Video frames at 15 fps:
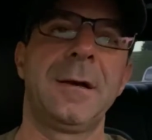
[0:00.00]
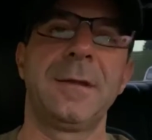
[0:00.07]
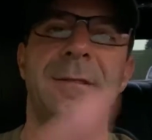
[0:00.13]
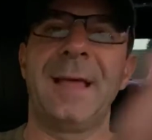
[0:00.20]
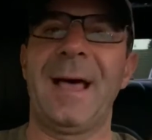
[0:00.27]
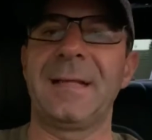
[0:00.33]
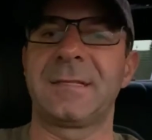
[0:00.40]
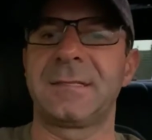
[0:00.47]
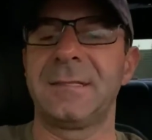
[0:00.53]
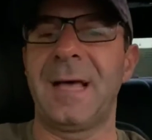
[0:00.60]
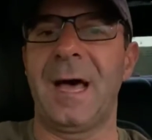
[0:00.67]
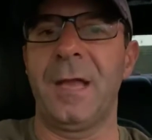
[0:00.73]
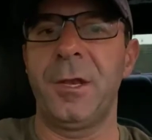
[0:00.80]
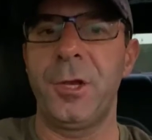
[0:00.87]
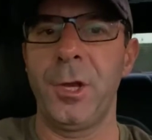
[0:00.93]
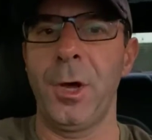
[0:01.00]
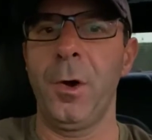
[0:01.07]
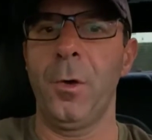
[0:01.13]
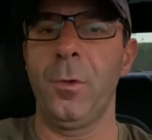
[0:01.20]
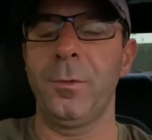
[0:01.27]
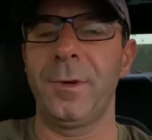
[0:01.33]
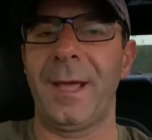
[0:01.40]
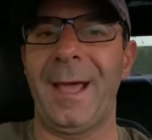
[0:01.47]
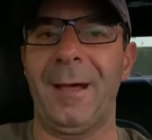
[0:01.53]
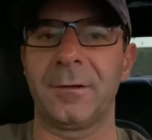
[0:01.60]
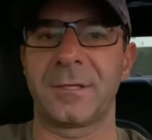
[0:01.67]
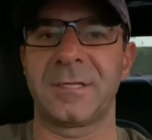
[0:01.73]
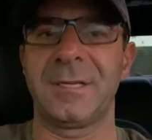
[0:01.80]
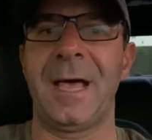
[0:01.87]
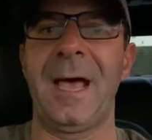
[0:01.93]
that's not known
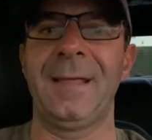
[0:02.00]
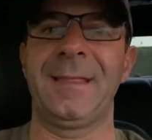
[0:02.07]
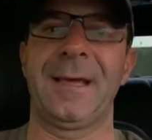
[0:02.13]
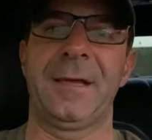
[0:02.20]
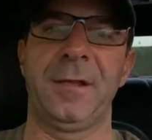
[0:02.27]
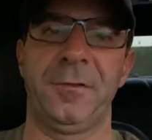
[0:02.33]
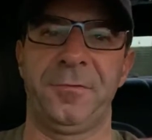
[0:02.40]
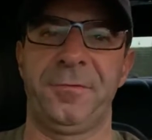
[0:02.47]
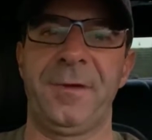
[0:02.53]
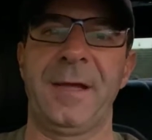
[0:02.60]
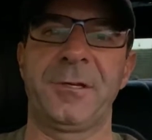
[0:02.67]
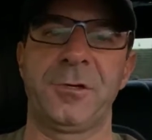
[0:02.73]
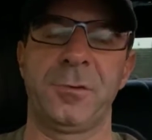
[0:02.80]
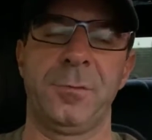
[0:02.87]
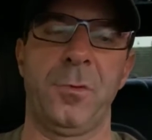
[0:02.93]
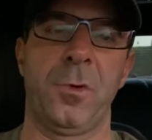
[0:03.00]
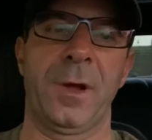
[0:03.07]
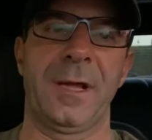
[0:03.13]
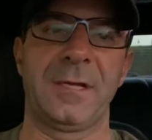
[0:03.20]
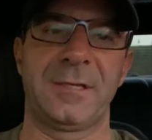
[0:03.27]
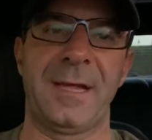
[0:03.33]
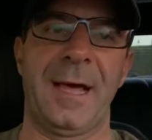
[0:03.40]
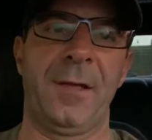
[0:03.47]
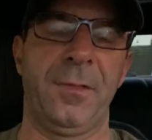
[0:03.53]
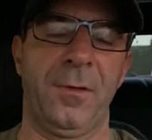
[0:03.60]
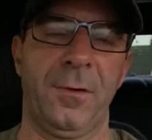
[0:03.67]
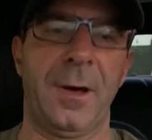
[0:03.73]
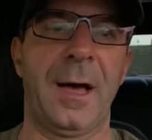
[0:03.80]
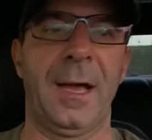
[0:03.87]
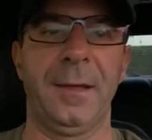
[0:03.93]
outside that can affect your mortgage down the
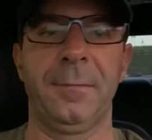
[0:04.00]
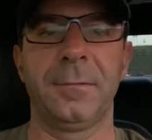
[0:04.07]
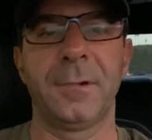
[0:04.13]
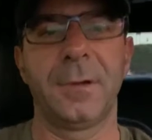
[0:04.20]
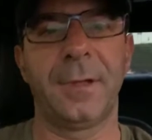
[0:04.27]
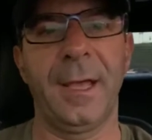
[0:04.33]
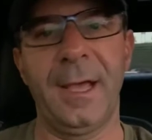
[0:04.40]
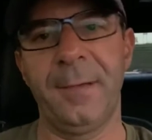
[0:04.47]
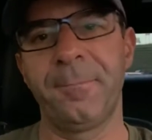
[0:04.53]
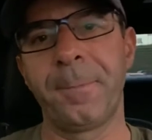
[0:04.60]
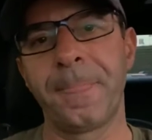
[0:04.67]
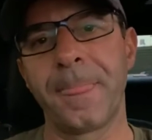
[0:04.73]
line, okay?